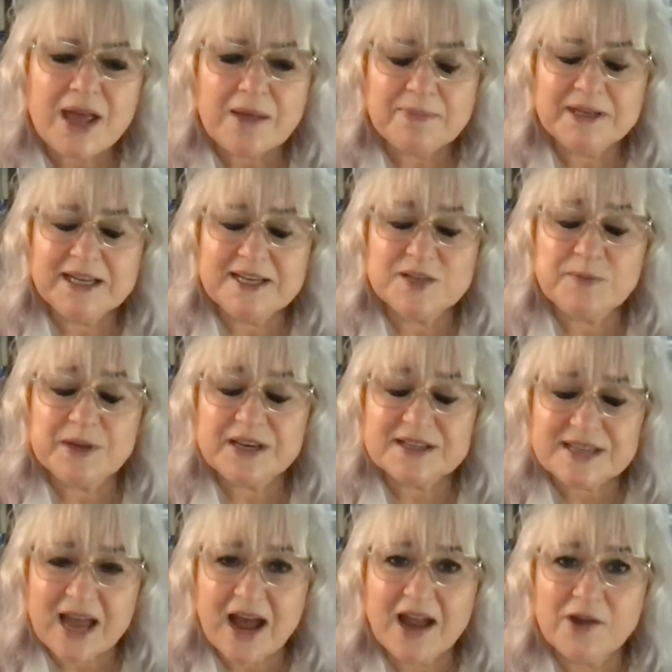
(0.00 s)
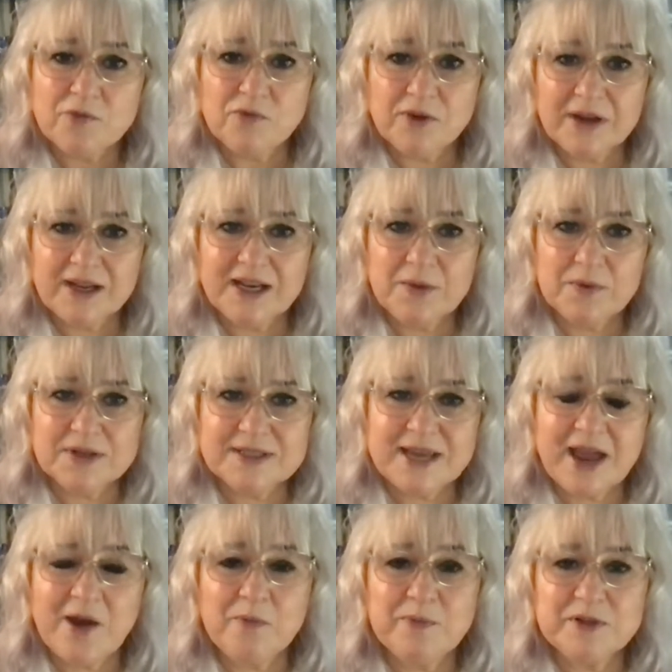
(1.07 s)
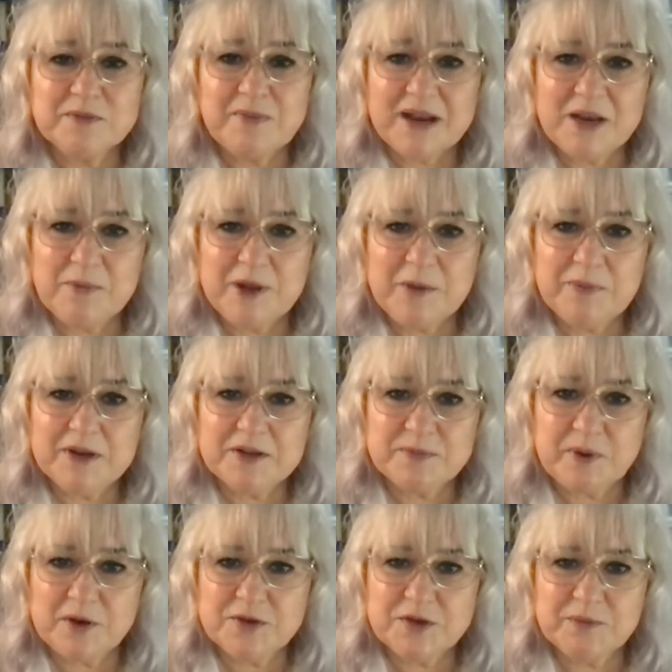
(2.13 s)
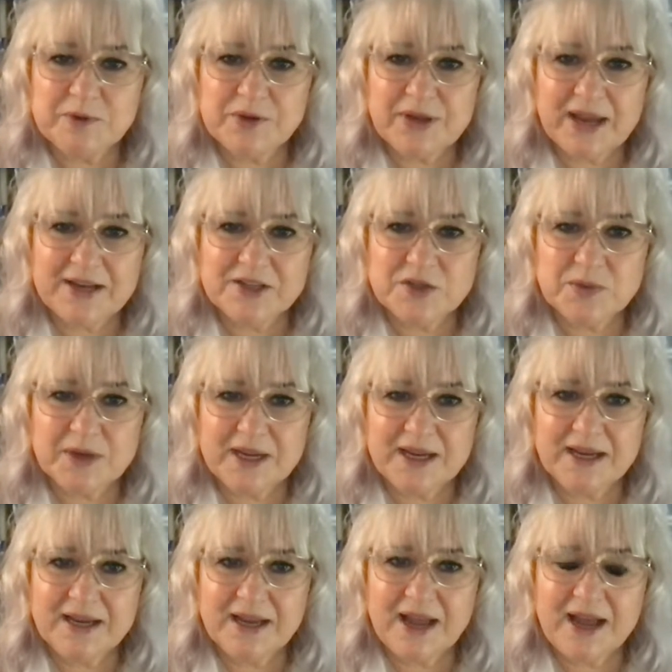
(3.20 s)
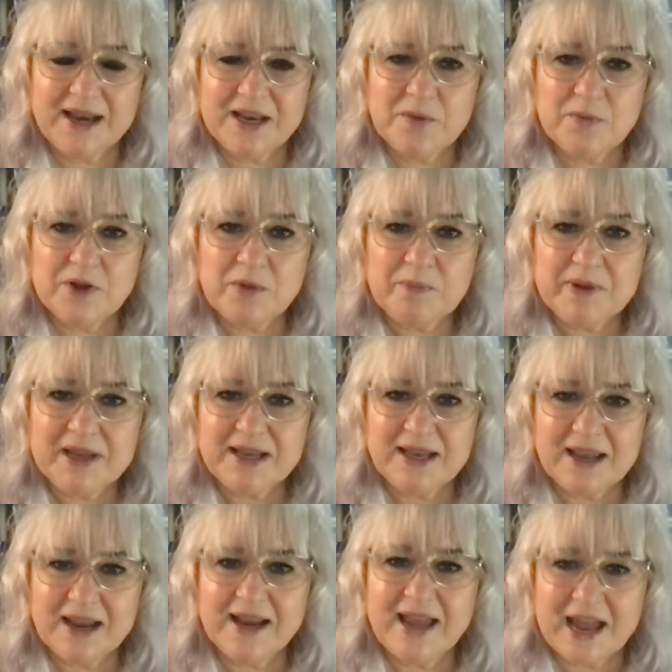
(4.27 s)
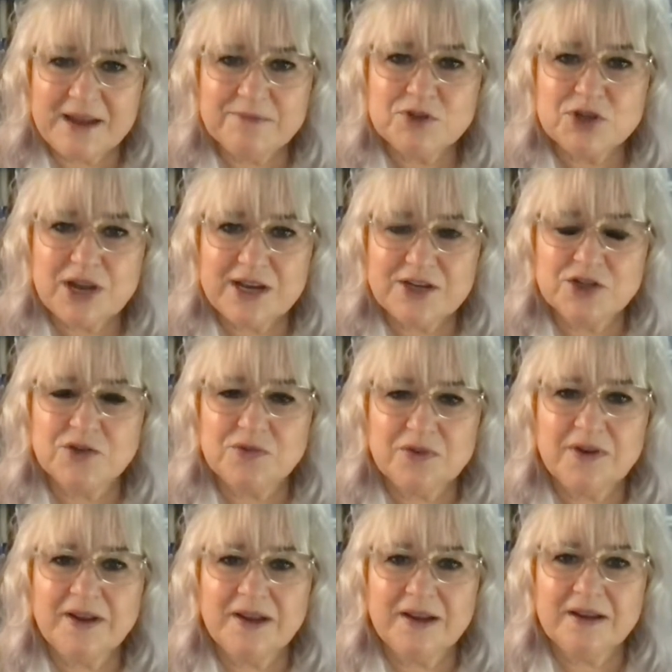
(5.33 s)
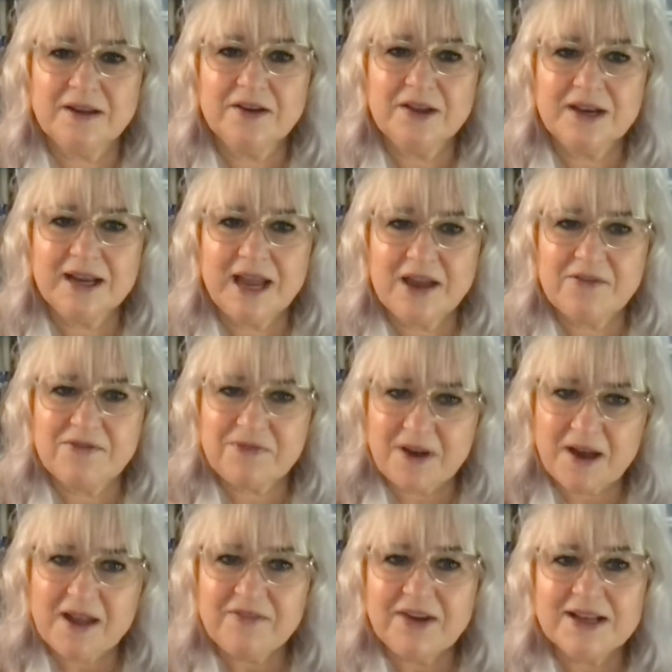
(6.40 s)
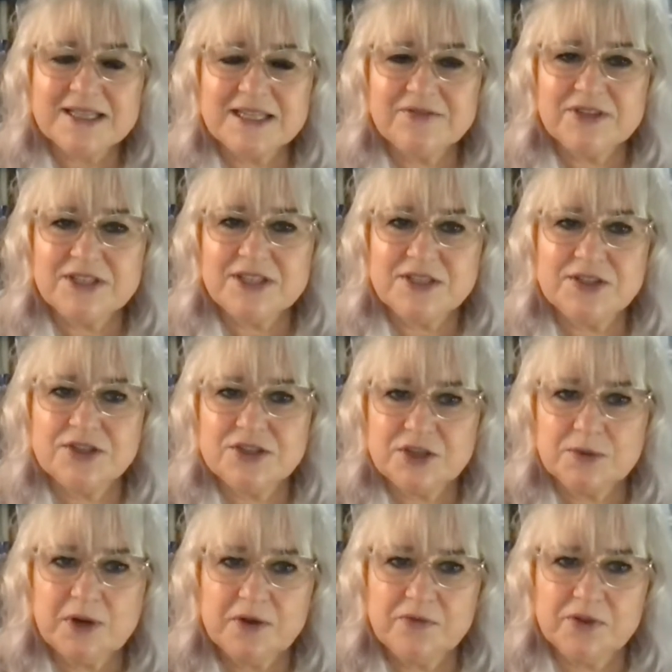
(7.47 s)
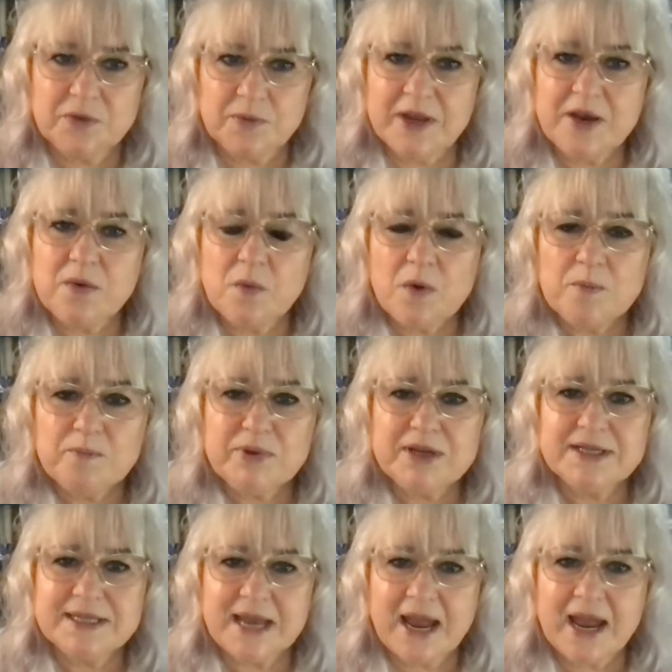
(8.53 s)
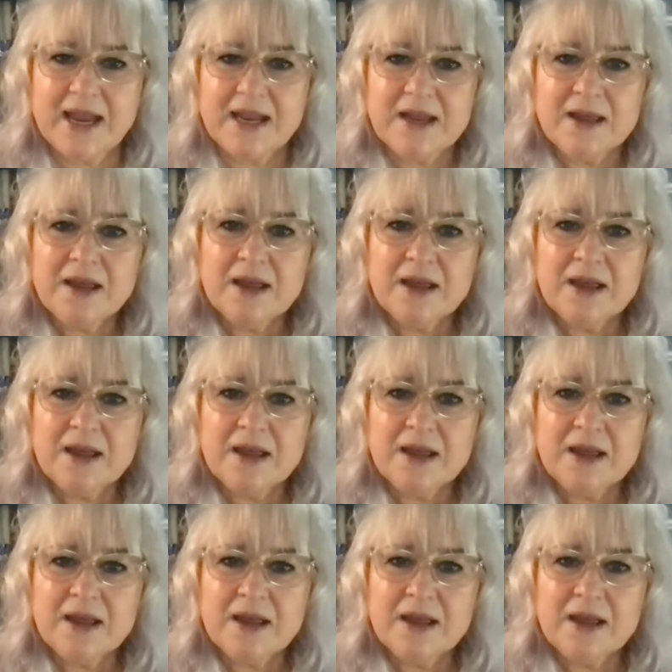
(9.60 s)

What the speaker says: that, please, because I really want to help as many people as possible next week. And it will be a game changer for you. You're going to get 5 activities to do over the week, 1 per day.